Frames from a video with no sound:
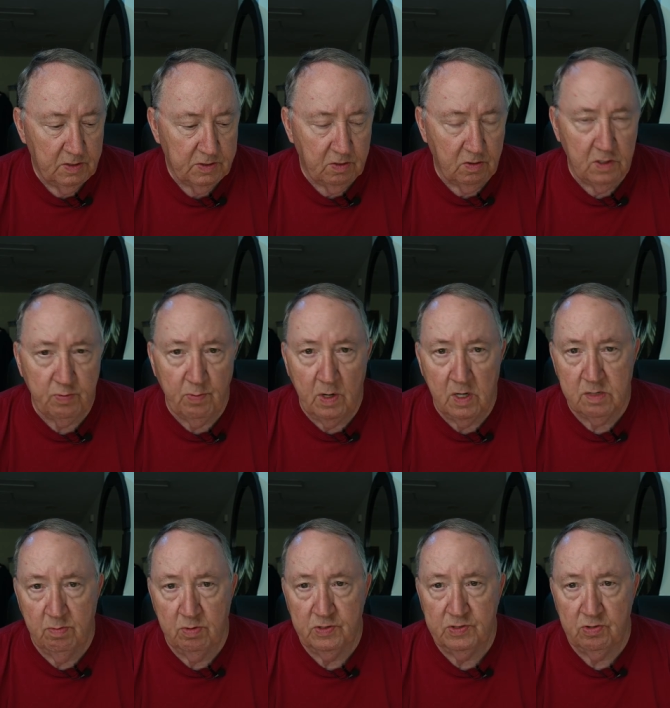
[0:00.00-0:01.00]
So there's
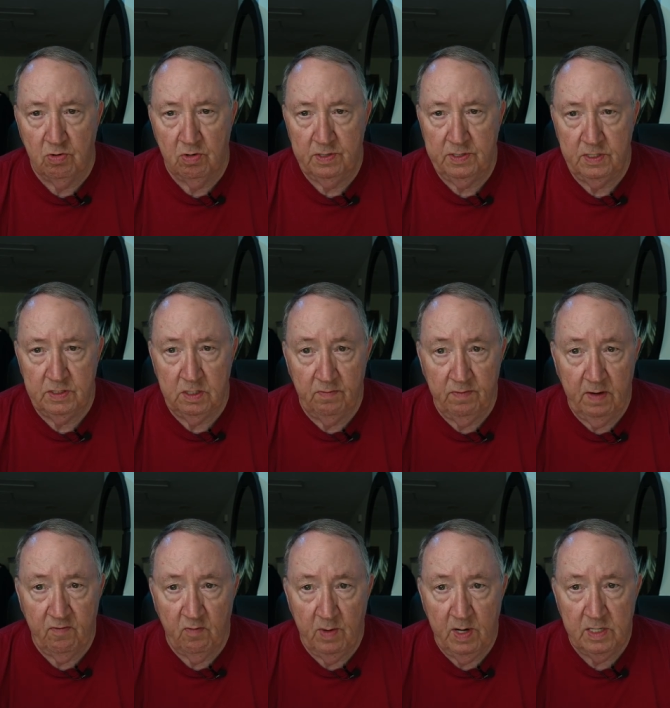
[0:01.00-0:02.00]
multiple sources of
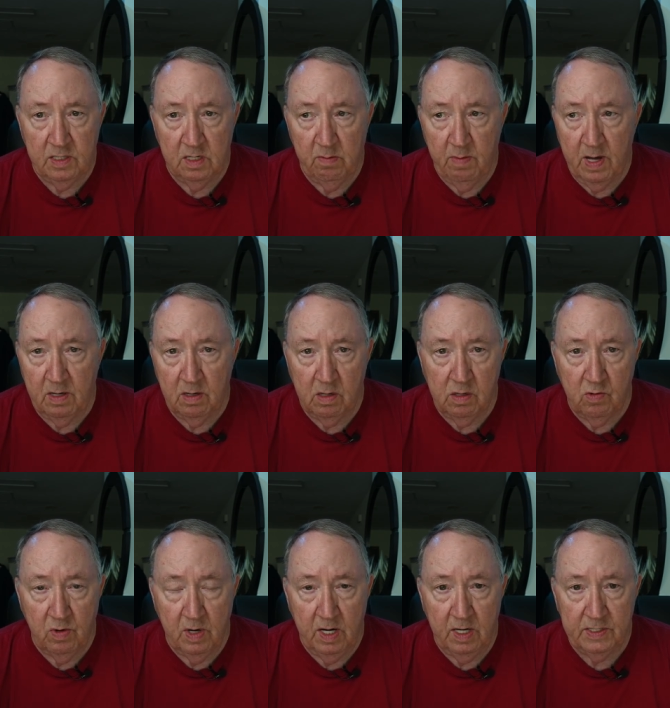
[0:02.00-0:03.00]
information about
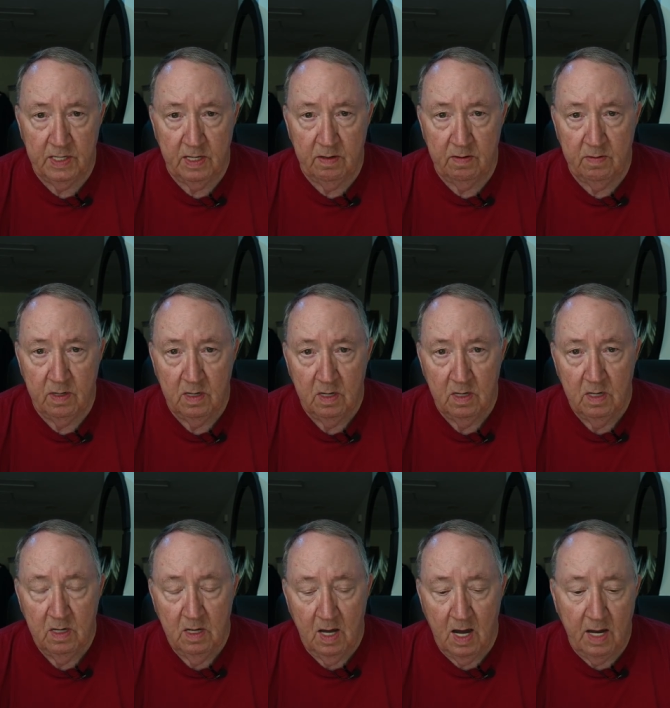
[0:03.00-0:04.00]
earthquakes. And
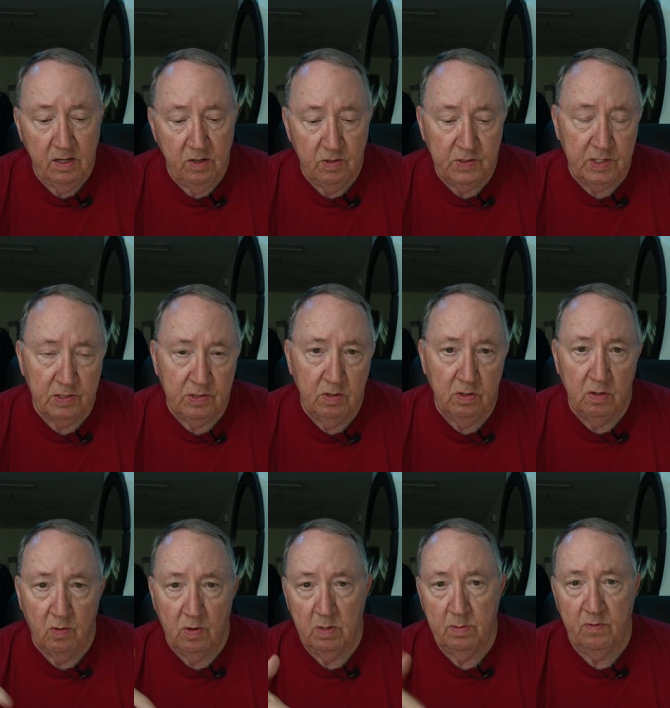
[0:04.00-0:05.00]
I use the two,
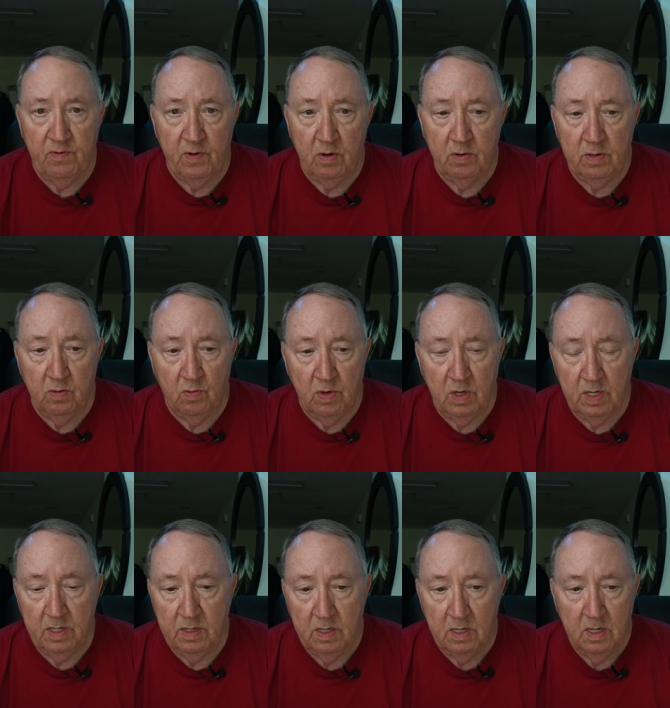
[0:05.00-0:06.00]
the one on my phone and the
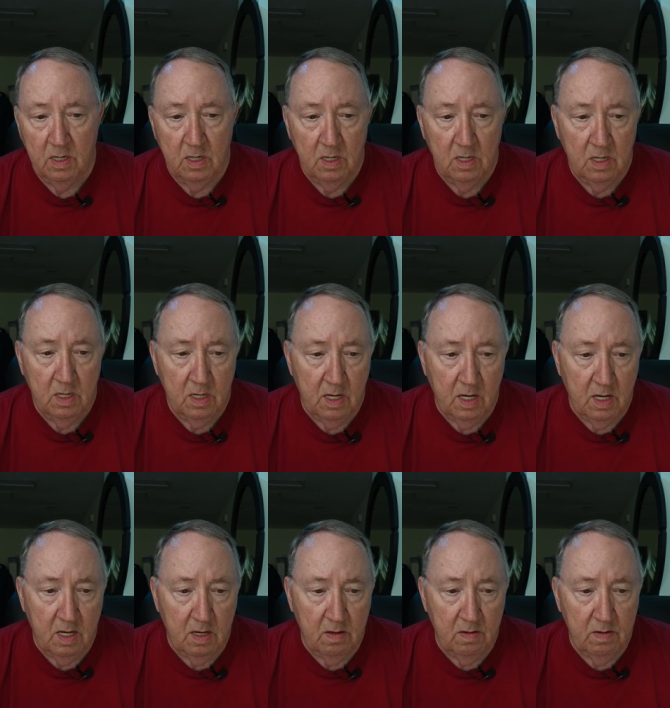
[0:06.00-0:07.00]
one
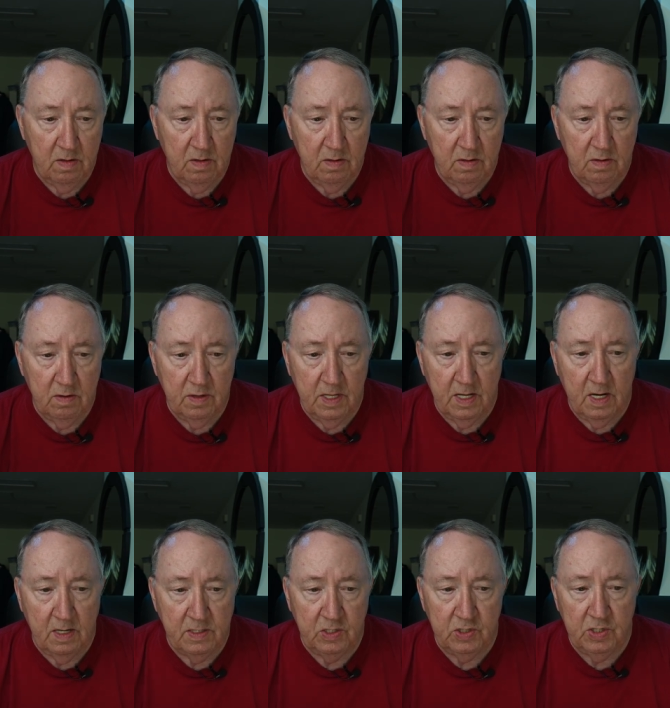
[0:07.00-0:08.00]
that
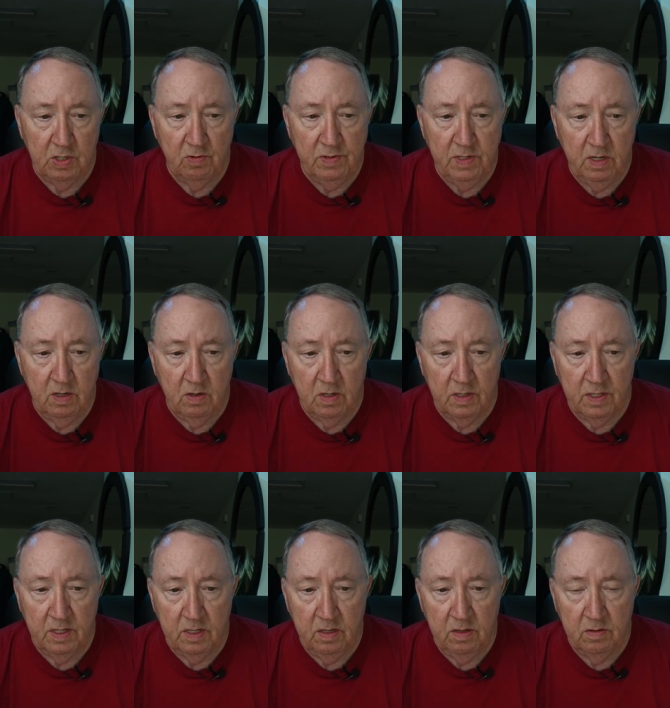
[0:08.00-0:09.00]
I just showed you on
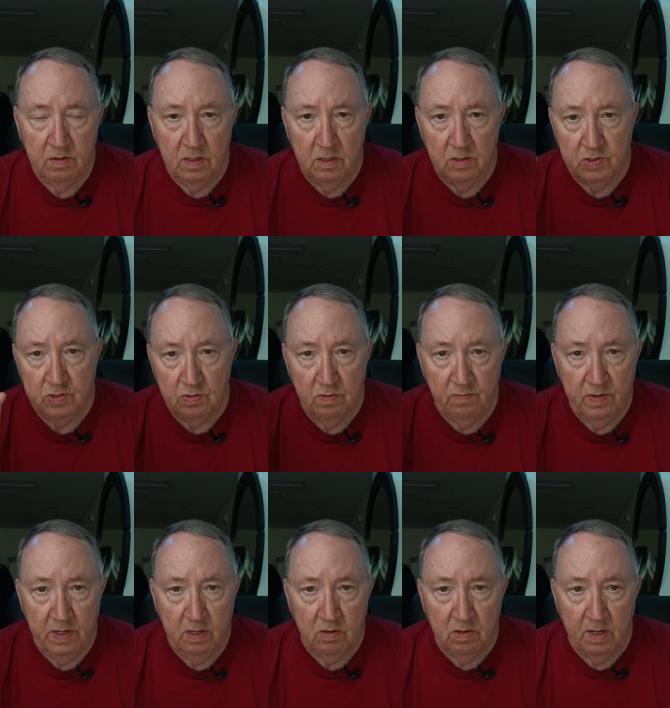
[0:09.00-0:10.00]
the, little short
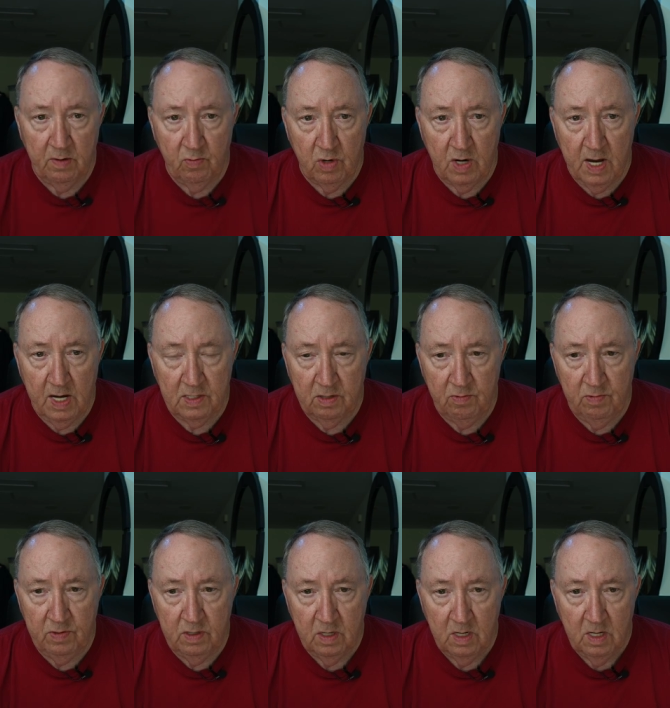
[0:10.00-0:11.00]
video clip where I actually
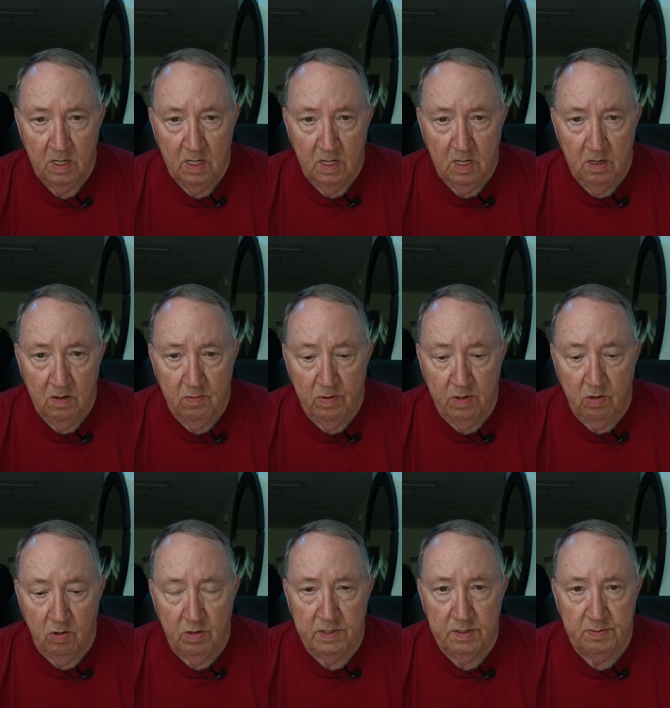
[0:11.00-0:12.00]
re
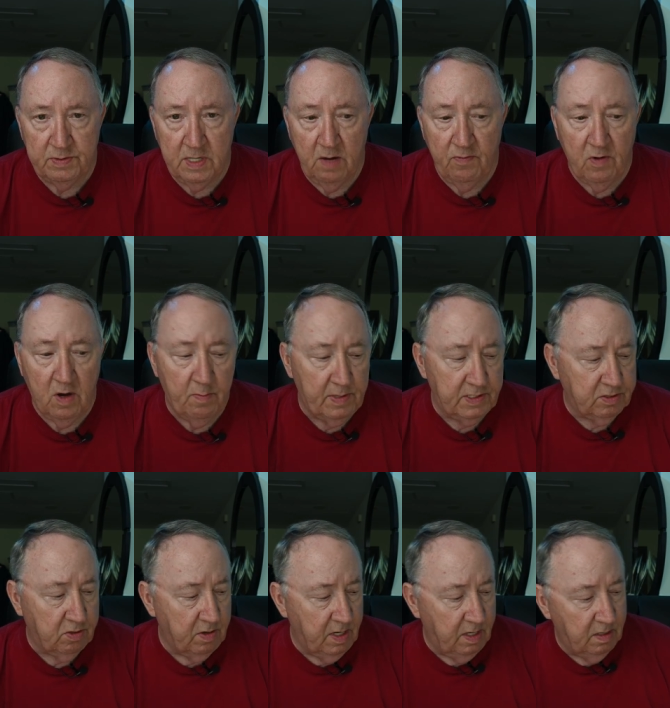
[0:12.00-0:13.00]
record some stuff off my
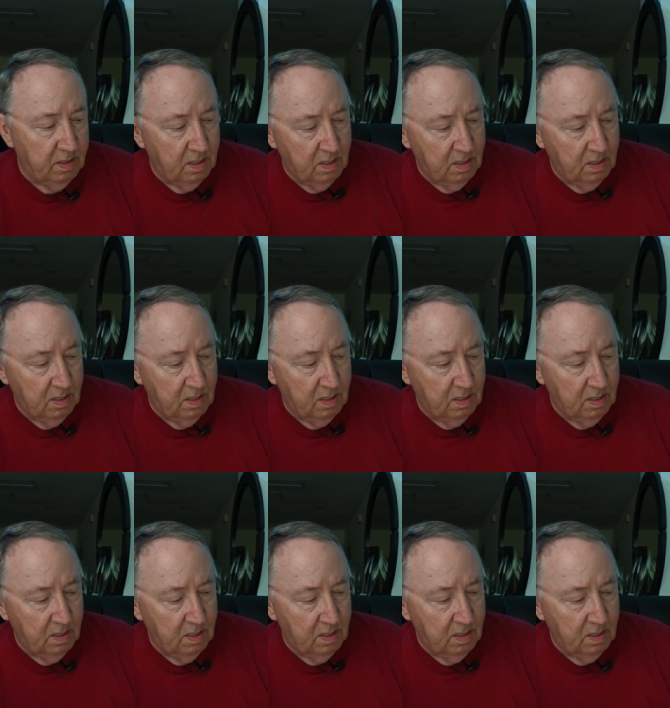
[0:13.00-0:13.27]
screen.